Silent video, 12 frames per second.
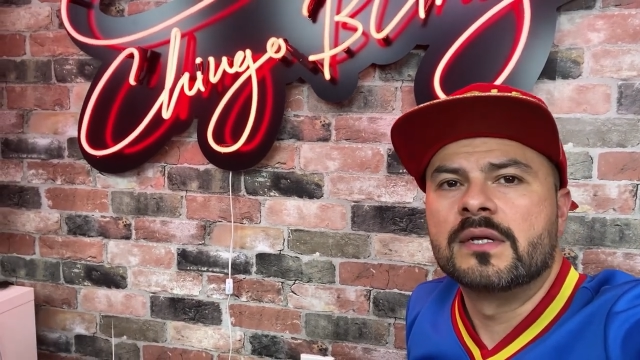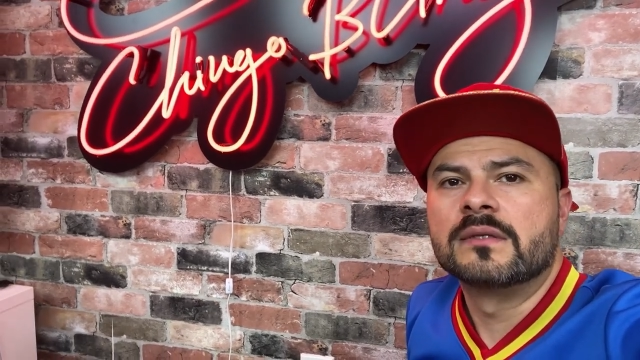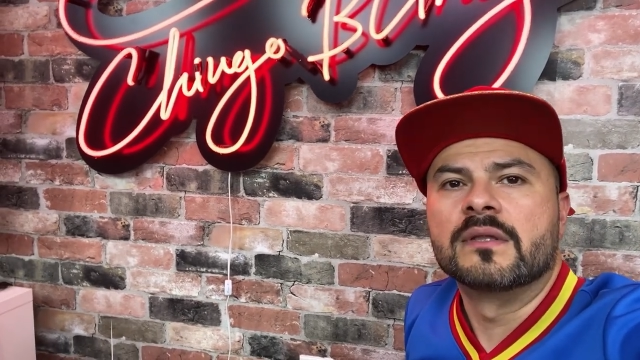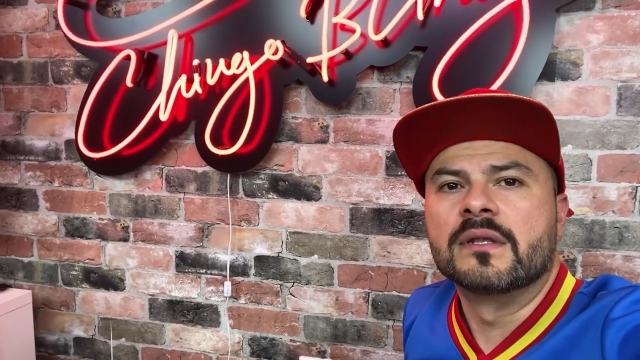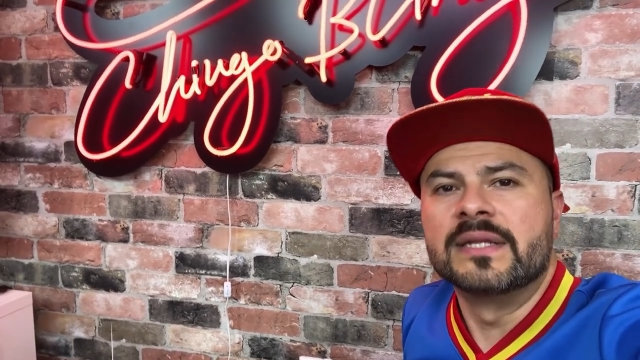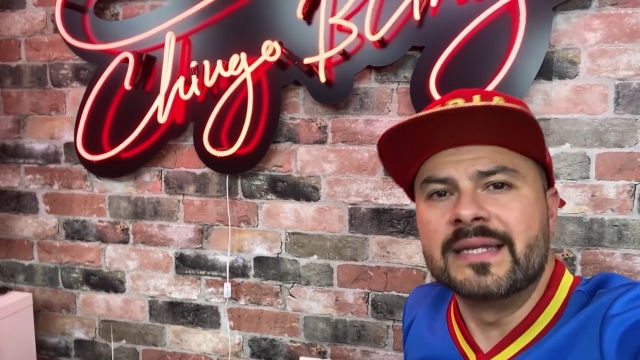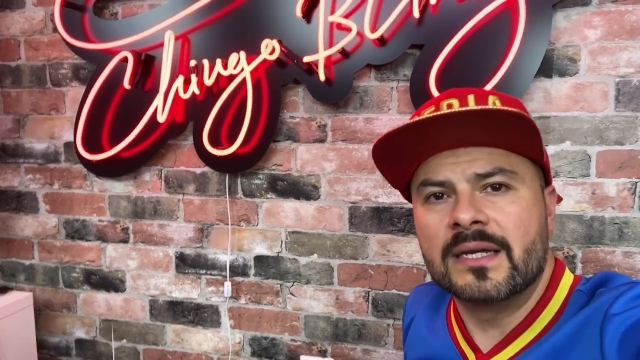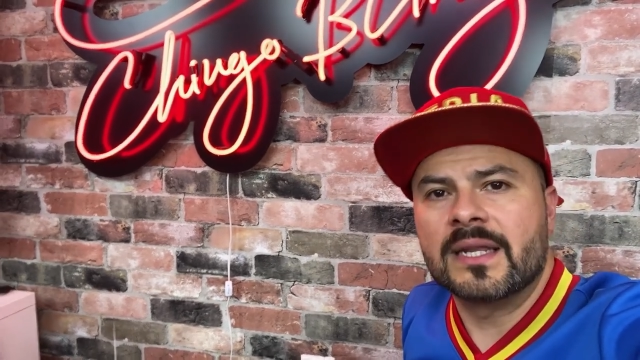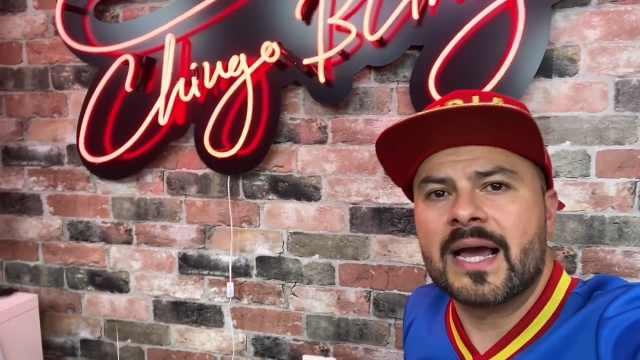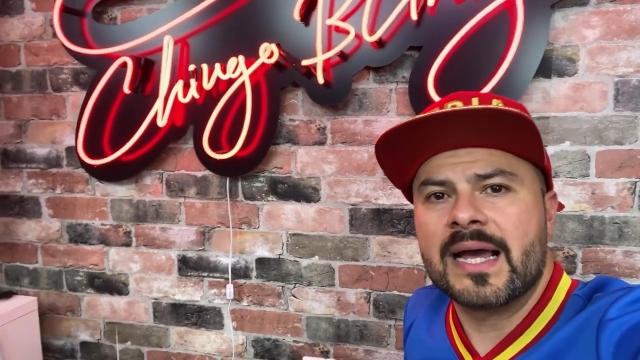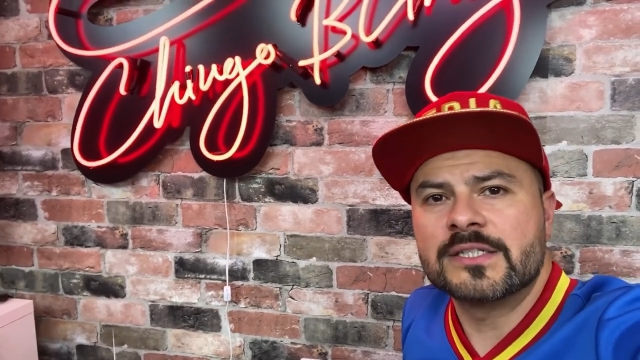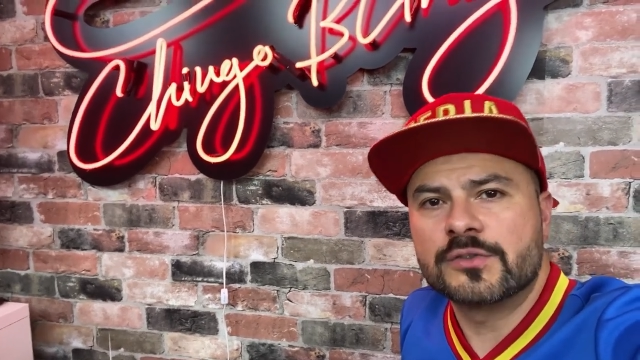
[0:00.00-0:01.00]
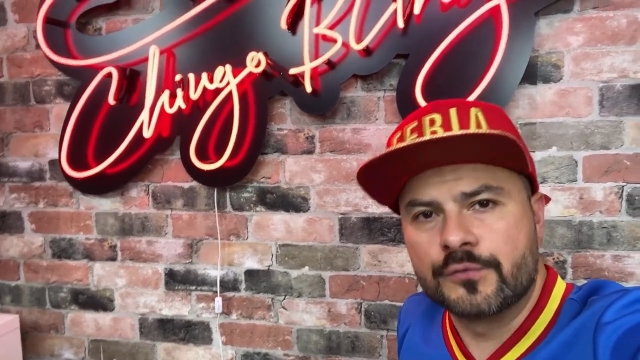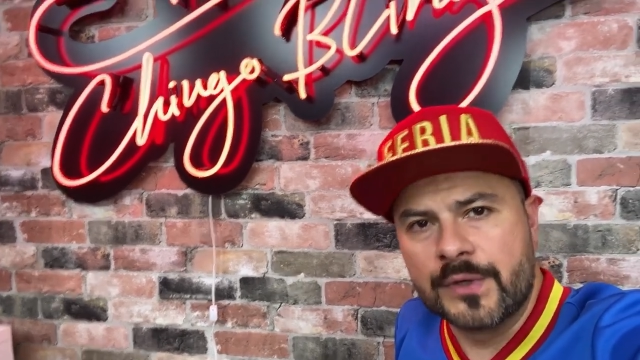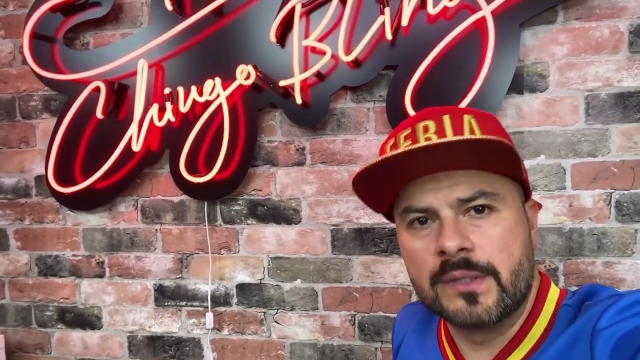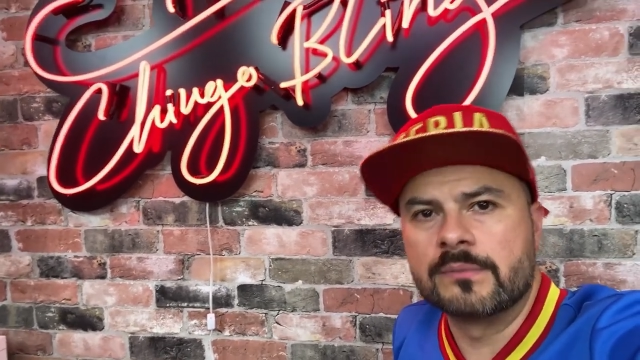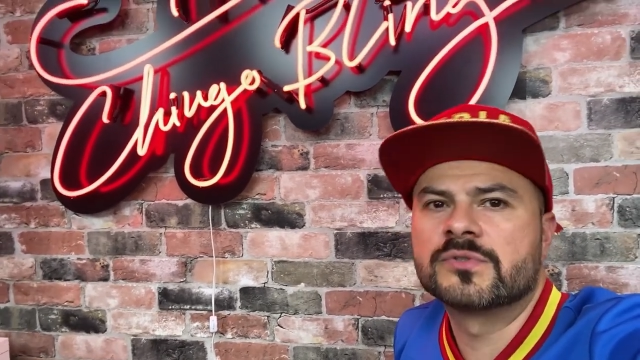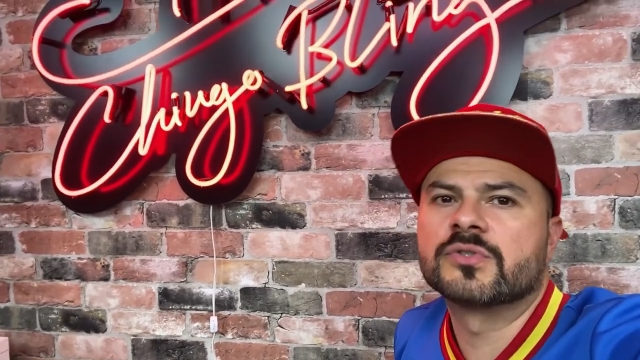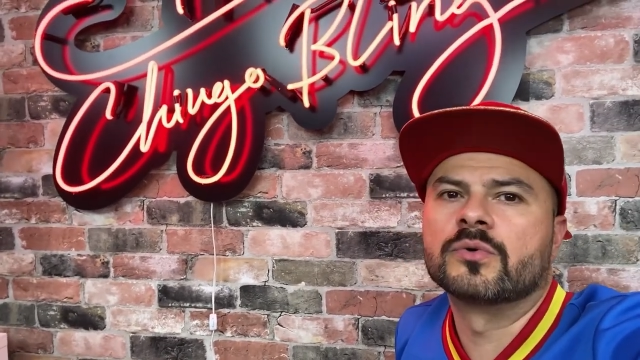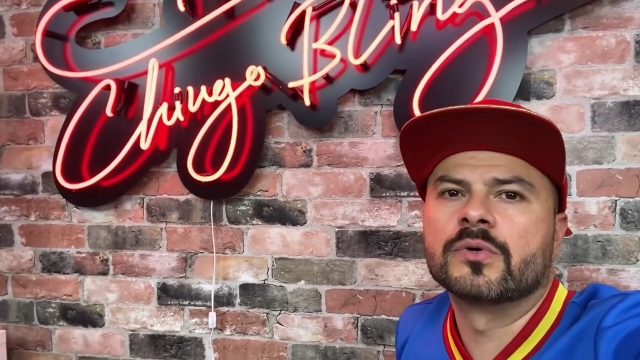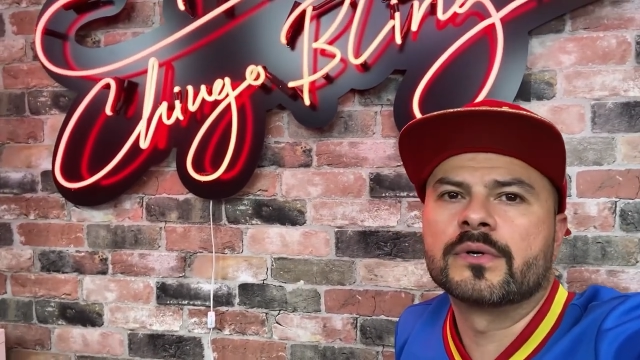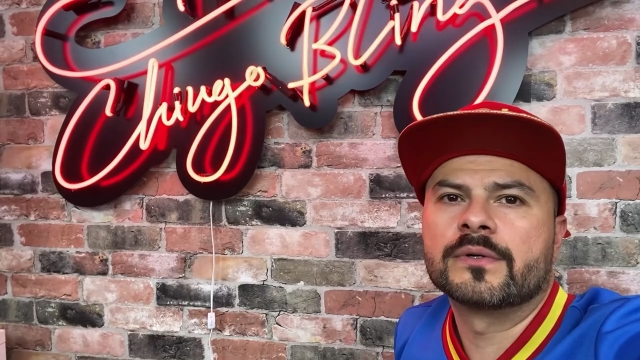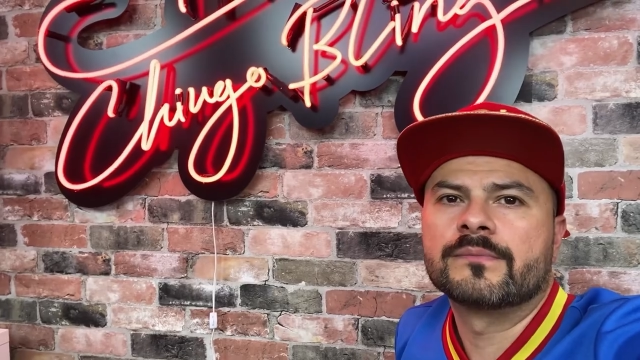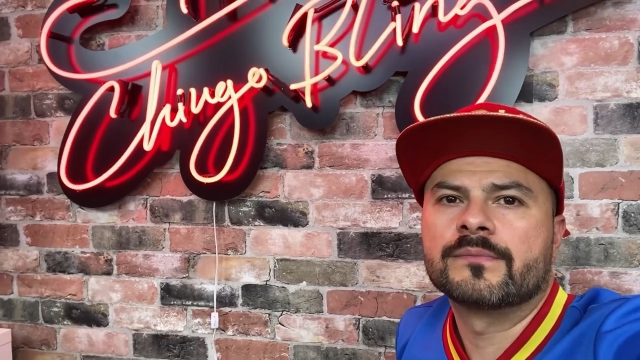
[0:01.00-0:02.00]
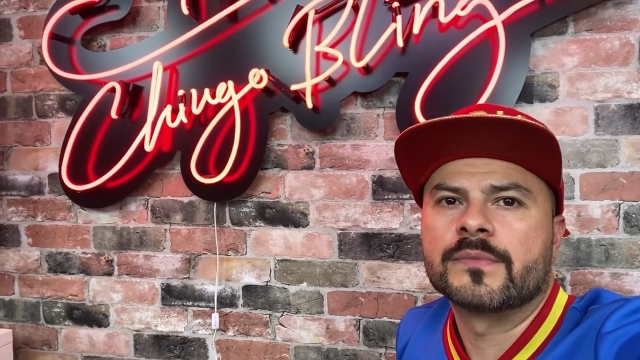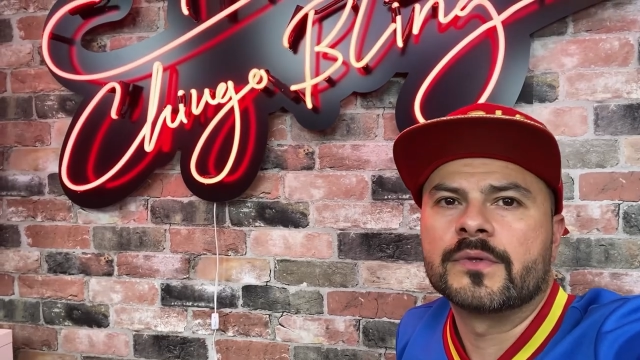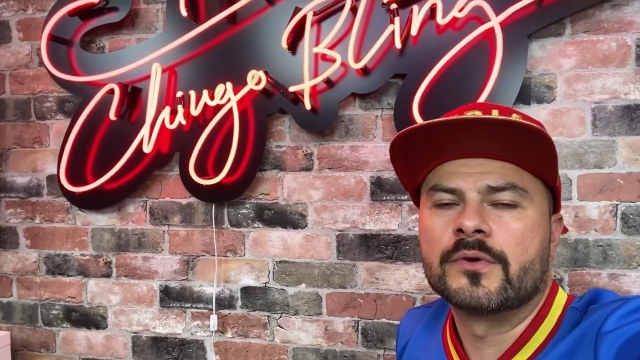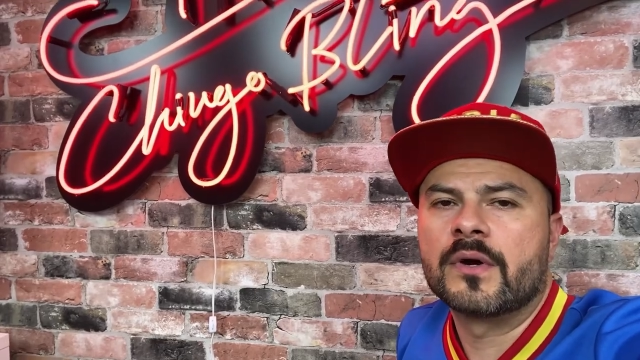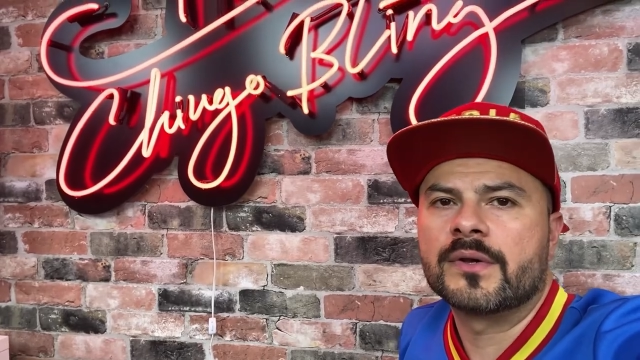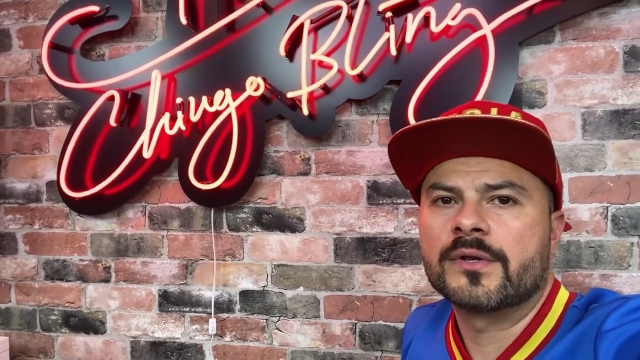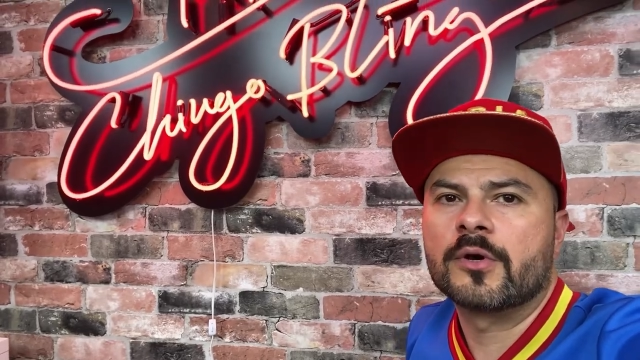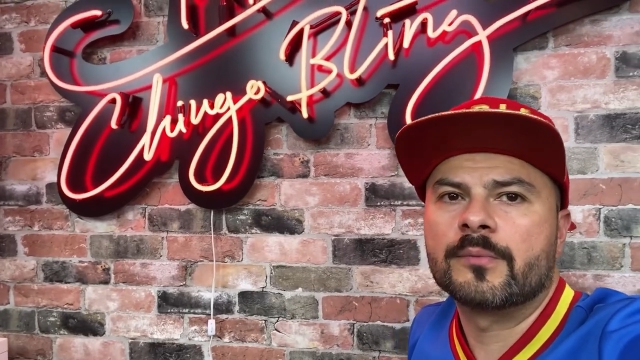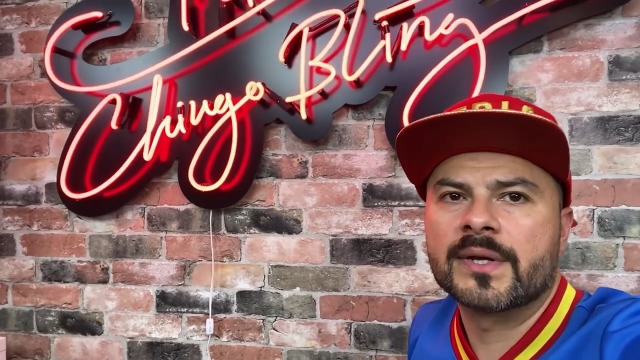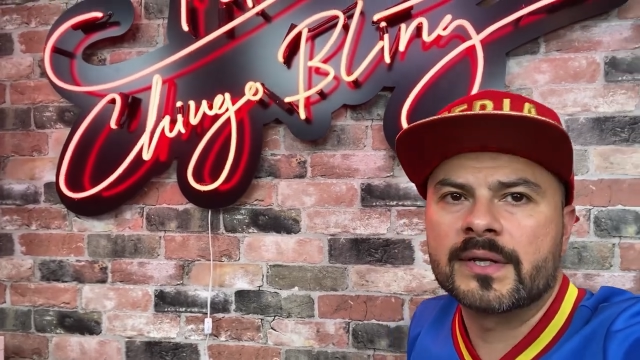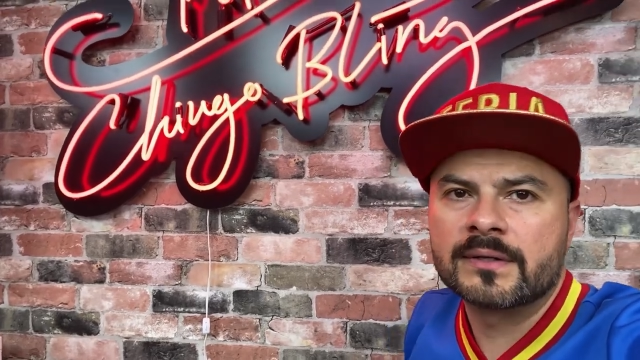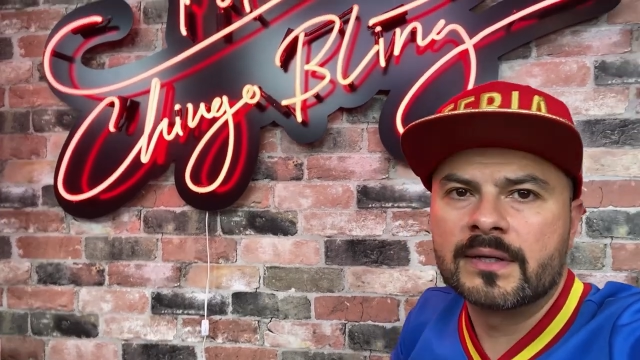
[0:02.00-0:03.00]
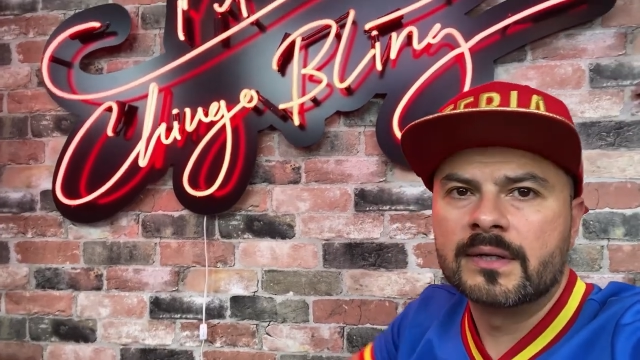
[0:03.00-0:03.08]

the Legalized Freedom Tour, you already know, man.